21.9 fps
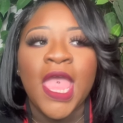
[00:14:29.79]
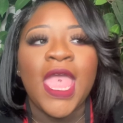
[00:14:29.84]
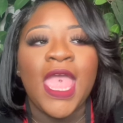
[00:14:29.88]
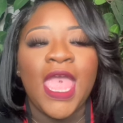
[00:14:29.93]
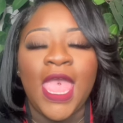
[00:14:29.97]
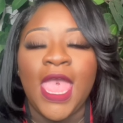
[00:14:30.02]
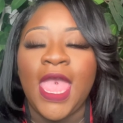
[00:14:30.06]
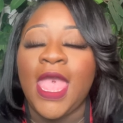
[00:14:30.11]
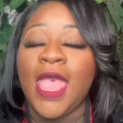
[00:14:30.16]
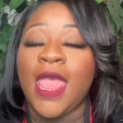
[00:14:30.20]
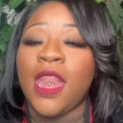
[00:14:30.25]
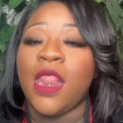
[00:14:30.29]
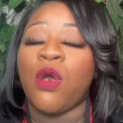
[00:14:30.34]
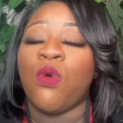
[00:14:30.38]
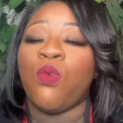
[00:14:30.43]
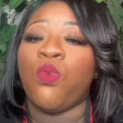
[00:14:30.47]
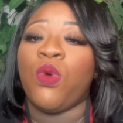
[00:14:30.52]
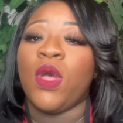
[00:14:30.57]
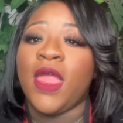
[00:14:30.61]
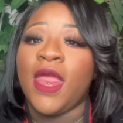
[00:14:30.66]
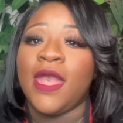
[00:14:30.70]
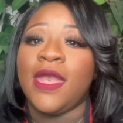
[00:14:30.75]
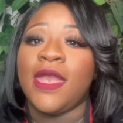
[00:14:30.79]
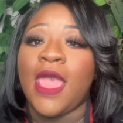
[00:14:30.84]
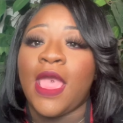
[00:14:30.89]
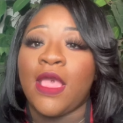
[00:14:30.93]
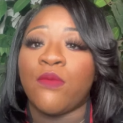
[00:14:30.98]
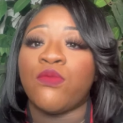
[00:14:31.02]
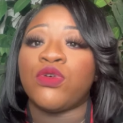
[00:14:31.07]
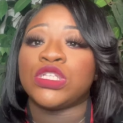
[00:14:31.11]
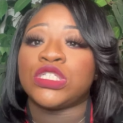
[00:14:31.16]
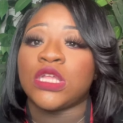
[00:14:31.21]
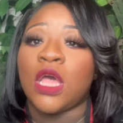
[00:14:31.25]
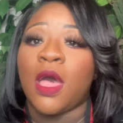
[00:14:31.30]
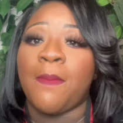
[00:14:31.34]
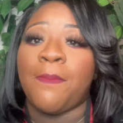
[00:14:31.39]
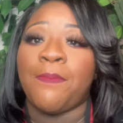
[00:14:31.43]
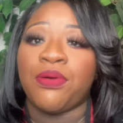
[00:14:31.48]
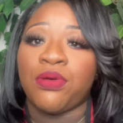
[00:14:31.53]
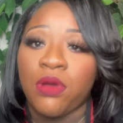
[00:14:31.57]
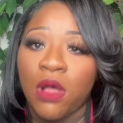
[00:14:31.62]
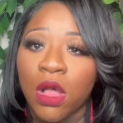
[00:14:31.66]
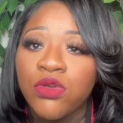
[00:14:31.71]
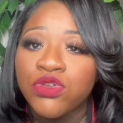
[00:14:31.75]
and when they was
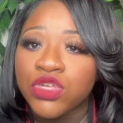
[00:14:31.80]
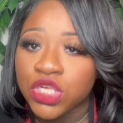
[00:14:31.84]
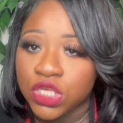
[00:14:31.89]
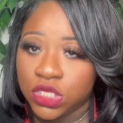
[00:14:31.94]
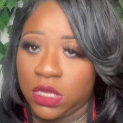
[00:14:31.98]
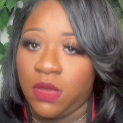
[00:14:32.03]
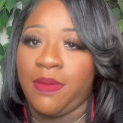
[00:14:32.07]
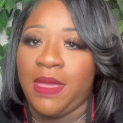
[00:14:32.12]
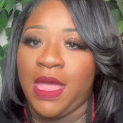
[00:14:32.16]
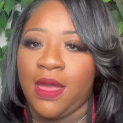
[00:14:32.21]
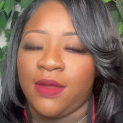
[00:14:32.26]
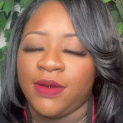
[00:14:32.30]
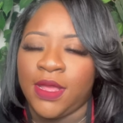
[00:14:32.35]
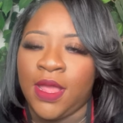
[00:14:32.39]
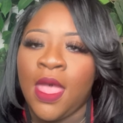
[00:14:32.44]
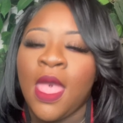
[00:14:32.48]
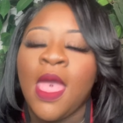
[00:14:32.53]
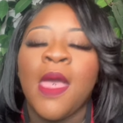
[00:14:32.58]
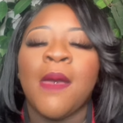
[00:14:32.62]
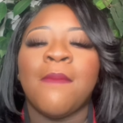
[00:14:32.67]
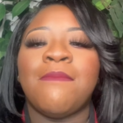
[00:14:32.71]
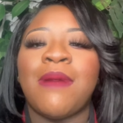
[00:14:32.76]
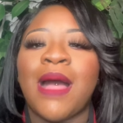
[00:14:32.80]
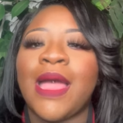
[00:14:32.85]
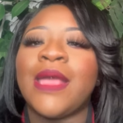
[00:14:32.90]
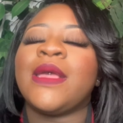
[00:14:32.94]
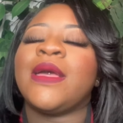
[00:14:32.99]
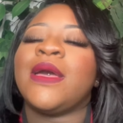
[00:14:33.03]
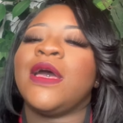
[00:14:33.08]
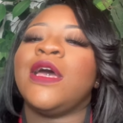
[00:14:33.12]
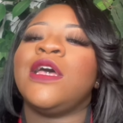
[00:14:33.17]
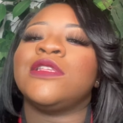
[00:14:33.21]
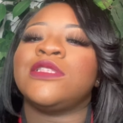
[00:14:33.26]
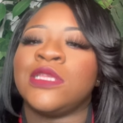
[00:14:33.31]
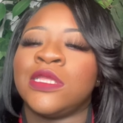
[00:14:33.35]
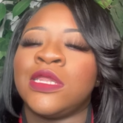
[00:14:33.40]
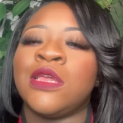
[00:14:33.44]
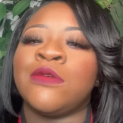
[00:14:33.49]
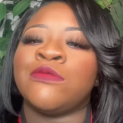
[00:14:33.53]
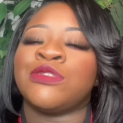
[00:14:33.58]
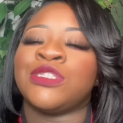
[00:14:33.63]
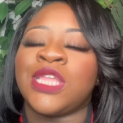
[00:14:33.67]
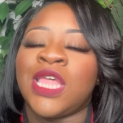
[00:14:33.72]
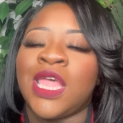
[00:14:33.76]
approached about it, my cousin
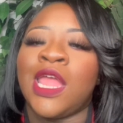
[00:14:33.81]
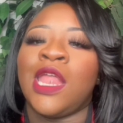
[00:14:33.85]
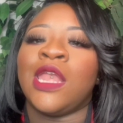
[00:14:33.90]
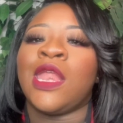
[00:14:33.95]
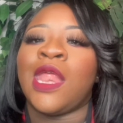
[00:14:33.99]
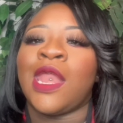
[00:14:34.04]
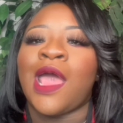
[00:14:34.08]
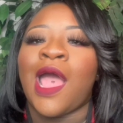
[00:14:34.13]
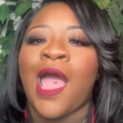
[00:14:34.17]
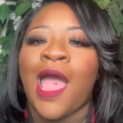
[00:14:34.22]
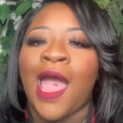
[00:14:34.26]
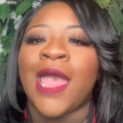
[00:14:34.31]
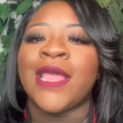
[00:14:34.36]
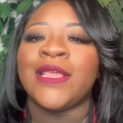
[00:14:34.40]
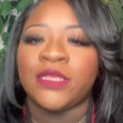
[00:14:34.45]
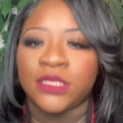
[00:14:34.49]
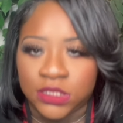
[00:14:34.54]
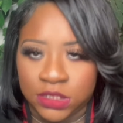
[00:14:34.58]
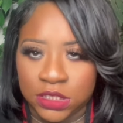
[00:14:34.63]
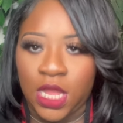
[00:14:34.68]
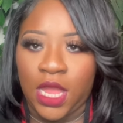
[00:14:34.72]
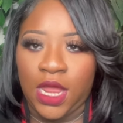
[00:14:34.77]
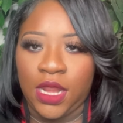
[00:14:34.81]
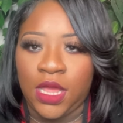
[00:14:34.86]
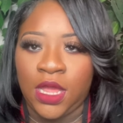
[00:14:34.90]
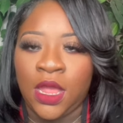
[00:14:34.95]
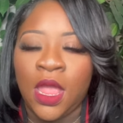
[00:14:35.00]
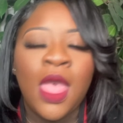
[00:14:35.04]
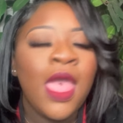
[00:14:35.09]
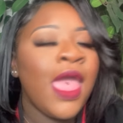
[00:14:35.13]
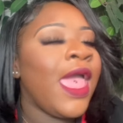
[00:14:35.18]
them said that I said it,